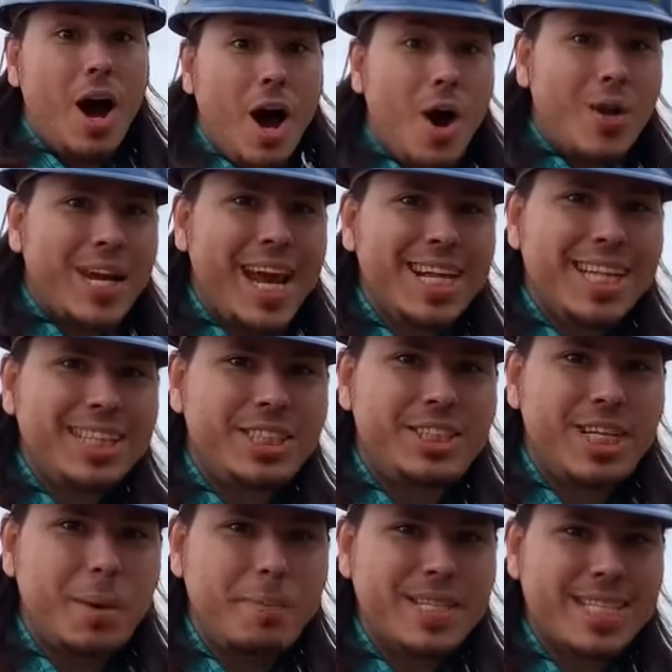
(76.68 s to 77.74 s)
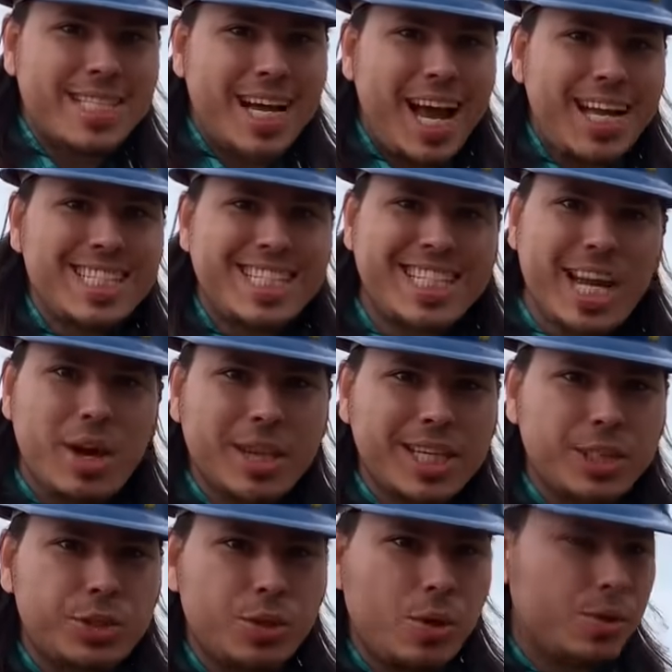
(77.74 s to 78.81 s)
Okay, let's jump inside and see how the
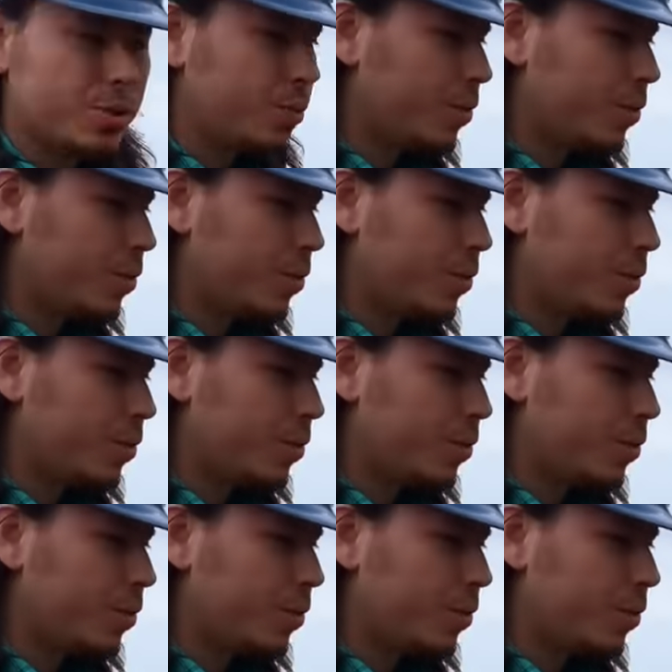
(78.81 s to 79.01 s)
controls